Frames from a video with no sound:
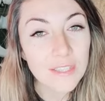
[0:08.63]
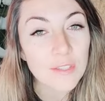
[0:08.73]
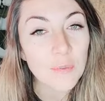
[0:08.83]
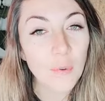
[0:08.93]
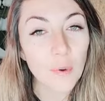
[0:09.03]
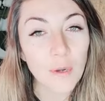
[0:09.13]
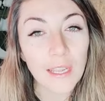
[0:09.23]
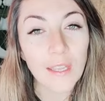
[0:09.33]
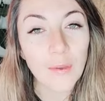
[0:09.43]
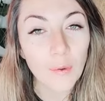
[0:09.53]
to
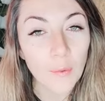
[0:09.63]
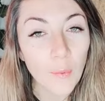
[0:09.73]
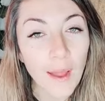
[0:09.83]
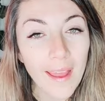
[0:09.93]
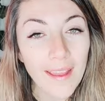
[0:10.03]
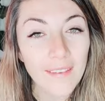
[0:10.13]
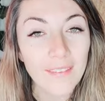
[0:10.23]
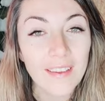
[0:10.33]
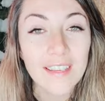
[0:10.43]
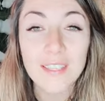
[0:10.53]
supporting your wife
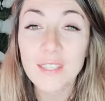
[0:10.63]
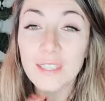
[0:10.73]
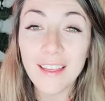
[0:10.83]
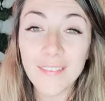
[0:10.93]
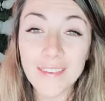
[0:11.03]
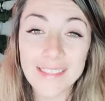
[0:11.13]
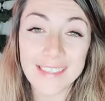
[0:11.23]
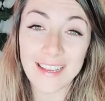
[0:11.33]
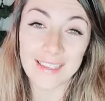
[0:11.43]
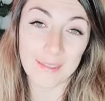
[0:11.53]
to loving
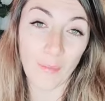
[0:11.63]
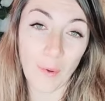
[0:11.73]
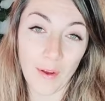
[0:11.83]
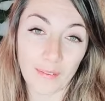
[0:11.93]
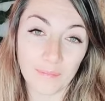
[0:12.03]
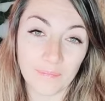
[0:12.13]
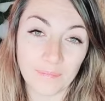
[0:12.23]
sex more.